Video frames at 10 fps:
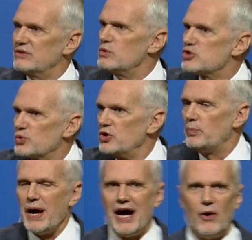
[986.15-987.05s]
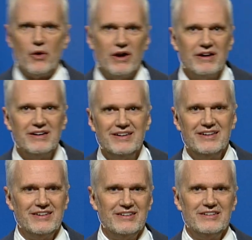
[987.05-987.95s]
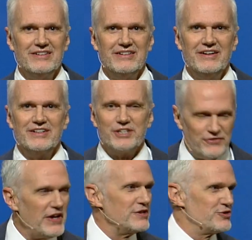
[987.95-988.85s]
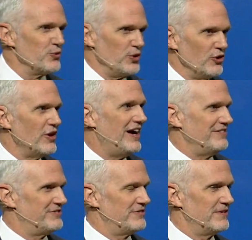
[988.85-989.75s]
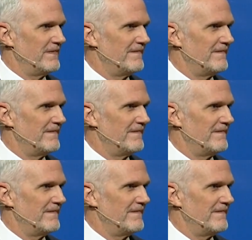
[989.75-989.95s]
was real power to face real life.